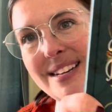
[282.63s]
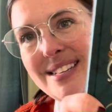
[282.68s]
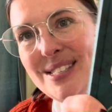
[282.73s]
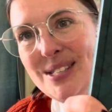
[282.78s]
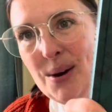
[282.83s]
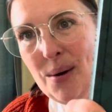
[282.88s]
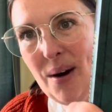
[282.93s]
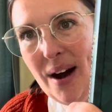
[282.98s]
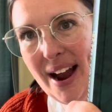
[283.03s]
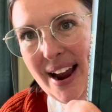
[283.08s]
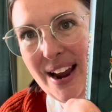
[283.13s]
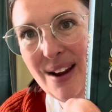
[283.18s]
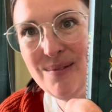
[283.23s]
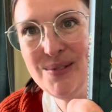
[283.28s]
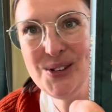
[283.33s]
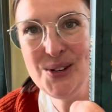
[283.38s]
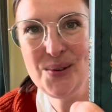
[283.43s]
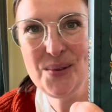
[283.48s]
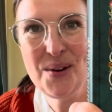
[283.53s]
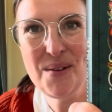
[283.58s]
So I have
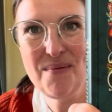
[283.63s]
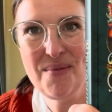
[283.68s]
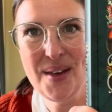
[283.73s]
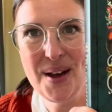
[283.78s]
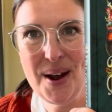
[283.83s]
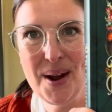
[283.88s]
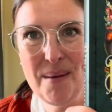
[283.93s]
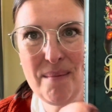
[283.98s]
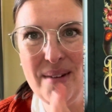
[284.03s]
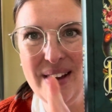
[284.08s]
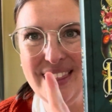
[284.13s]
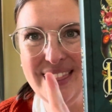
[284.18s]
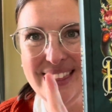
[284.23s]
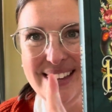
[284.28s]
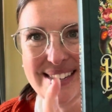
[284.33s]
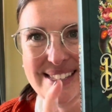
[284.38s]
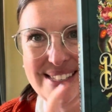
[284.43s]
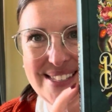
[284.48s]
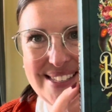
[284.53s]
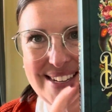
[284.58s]
two of them.
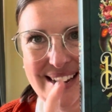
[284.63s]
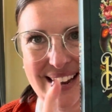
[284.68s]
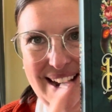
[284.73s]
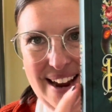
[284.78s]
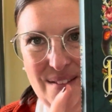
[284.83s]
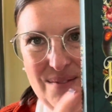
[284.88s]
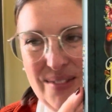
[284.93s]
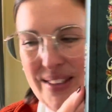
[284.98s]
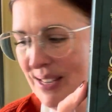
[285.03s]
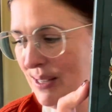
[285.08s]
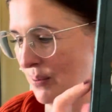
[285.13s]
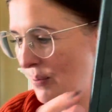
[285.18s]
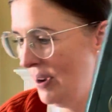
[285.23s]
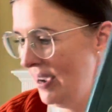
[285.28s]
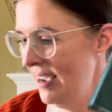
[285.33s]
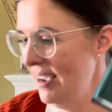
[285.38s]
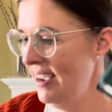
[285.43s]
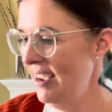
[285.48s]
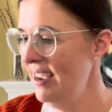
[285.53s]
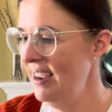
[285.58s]
I have this
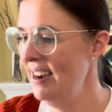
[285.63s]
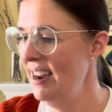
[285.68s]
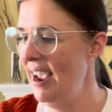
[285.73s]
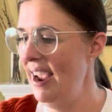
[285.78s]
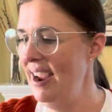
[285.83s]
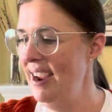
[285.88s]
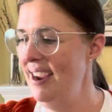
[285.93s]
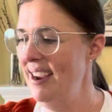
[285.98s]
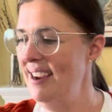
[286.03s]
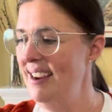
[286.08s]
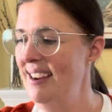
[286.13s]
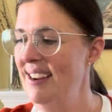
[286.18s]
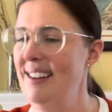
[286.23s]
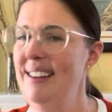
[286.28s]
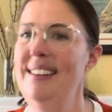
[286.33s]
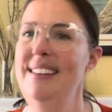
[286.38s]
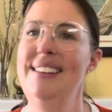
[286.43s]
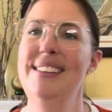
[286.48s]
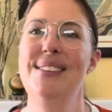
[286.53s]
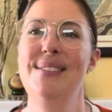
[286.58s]
one and this